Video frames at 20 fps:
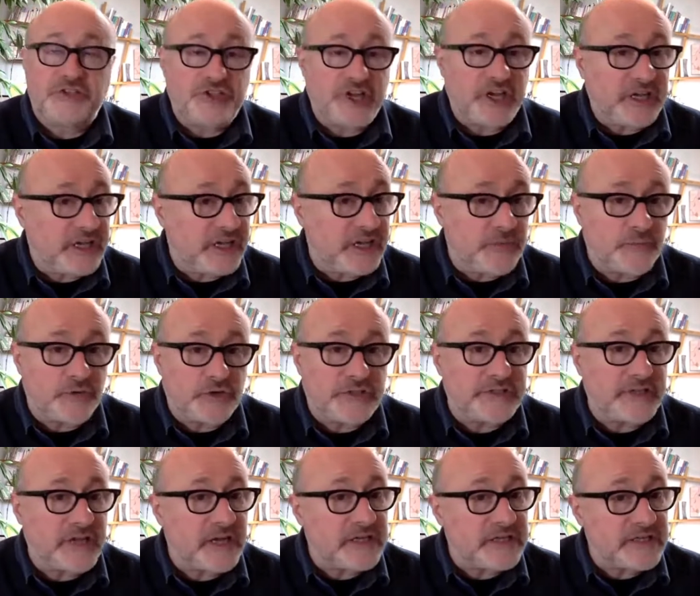checking
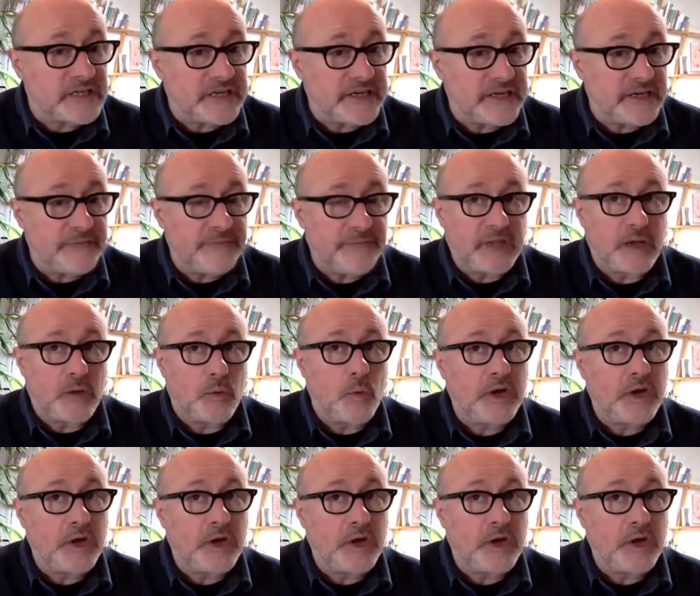precisely